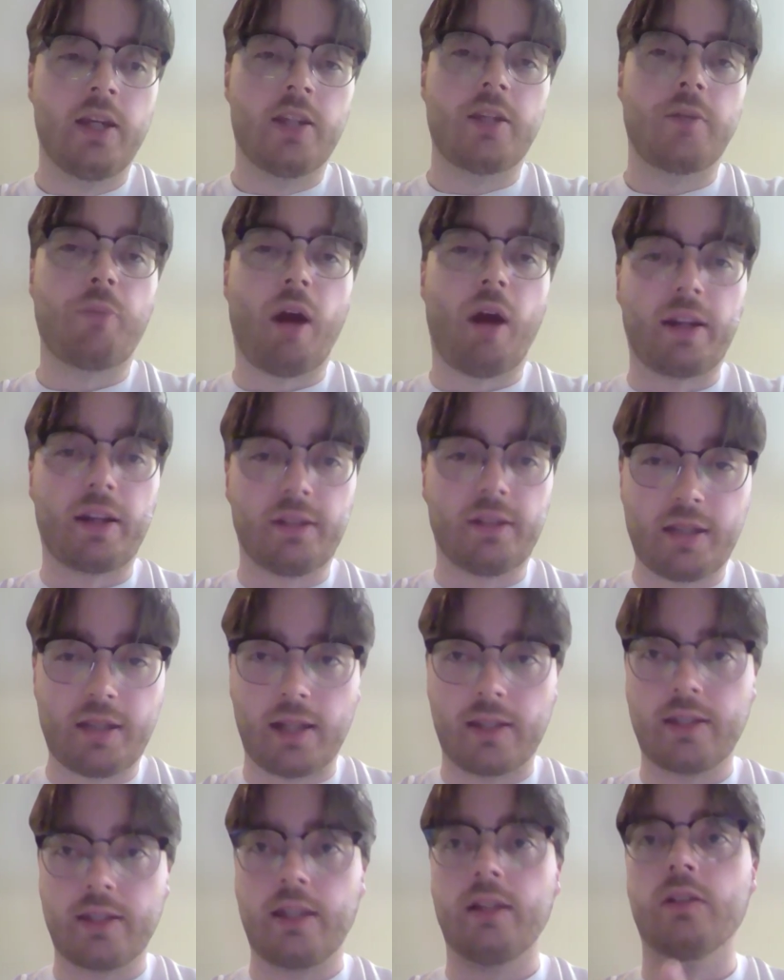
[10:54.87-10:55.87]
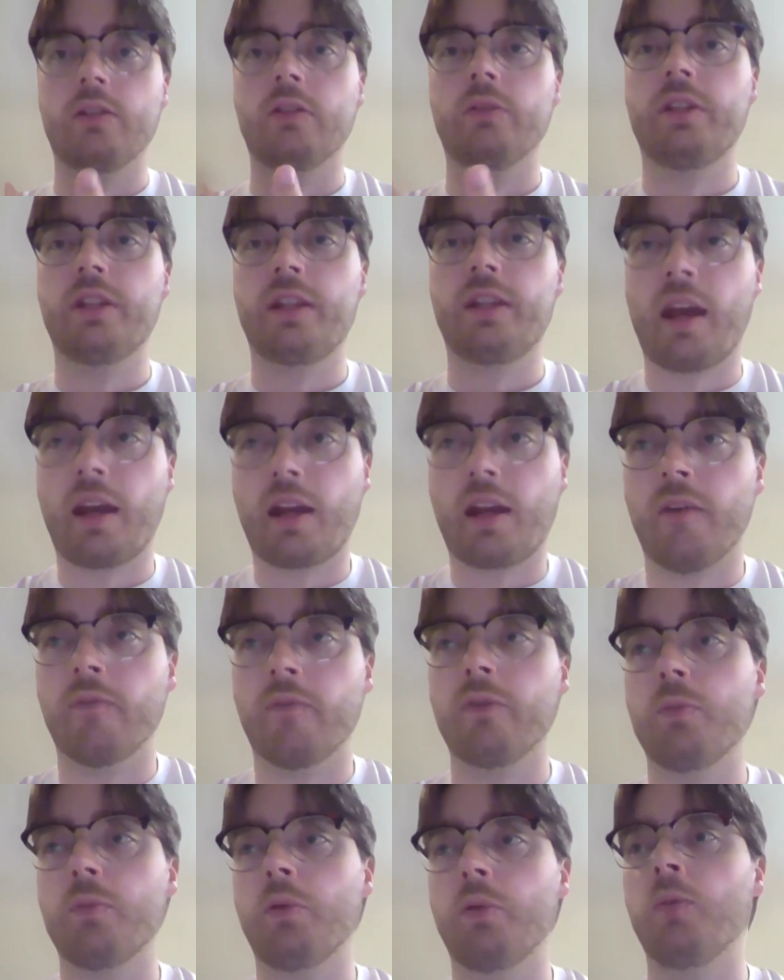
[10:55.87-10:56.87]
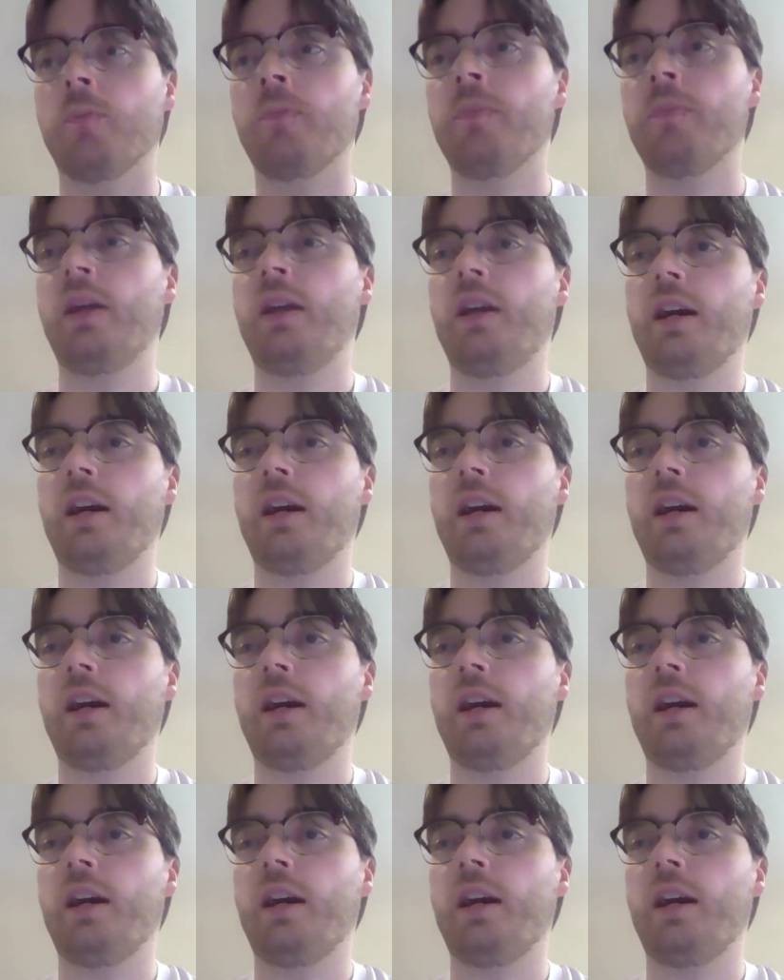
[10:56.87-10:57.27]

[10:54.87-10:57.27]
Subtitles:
to practice that skill, to get comfortable.